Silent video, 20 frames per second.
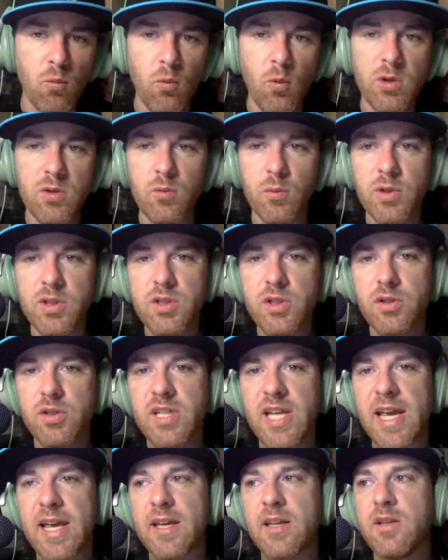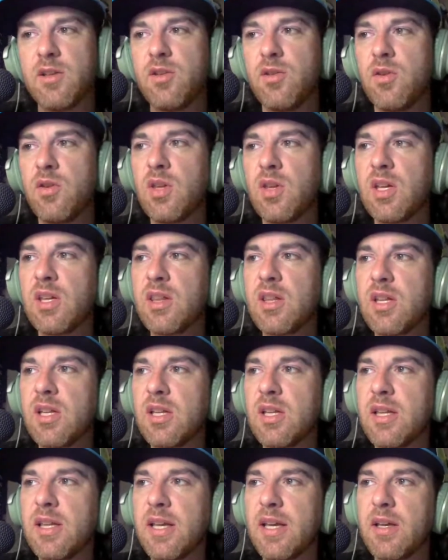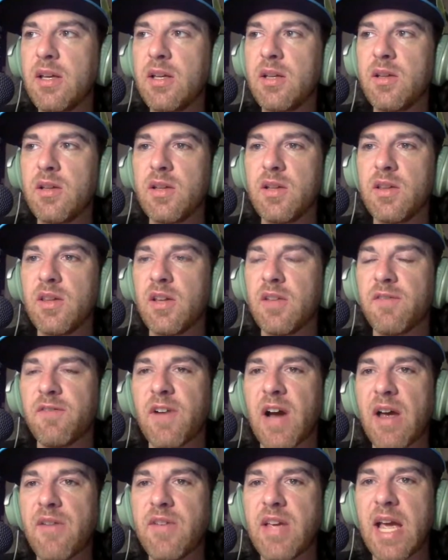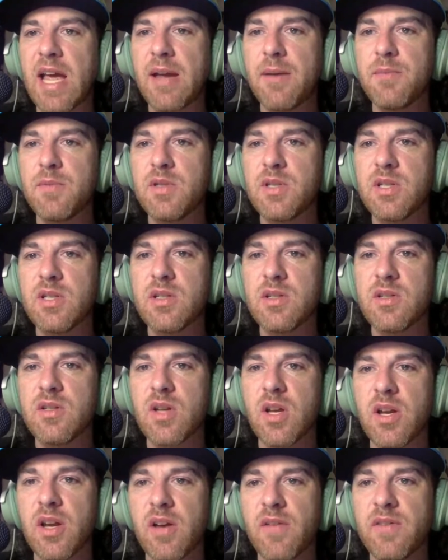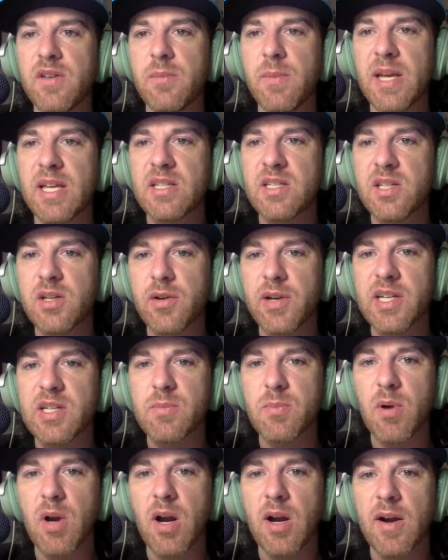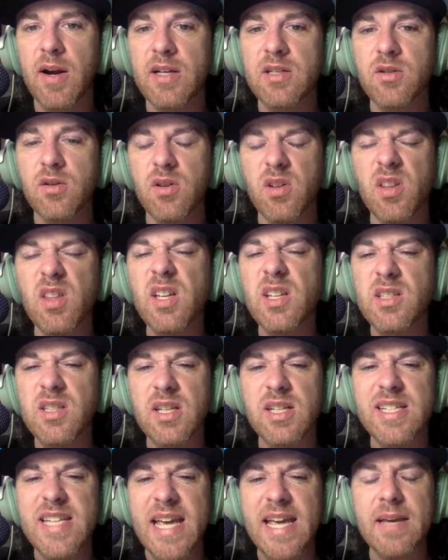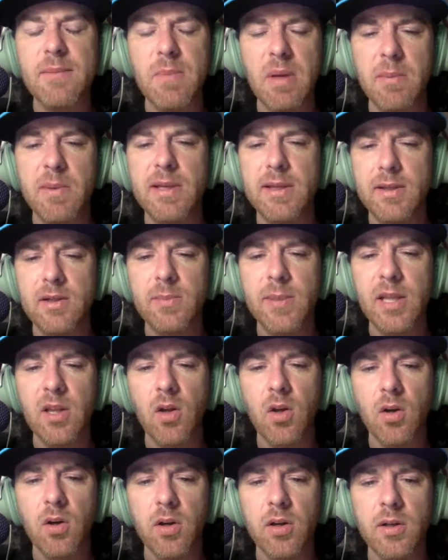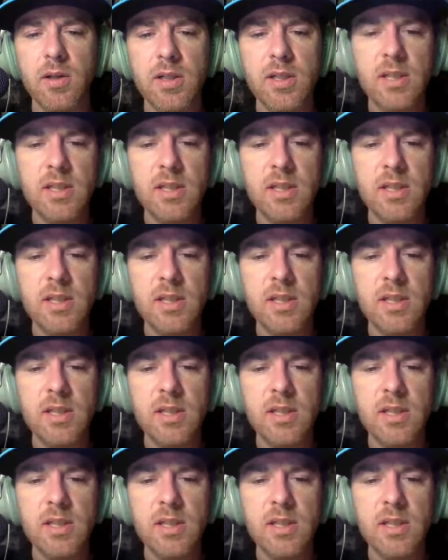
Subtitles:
What's your take? Do you think that that 5 games is enough to make serious progress, or do you think it's going to take maybe a little bit longer?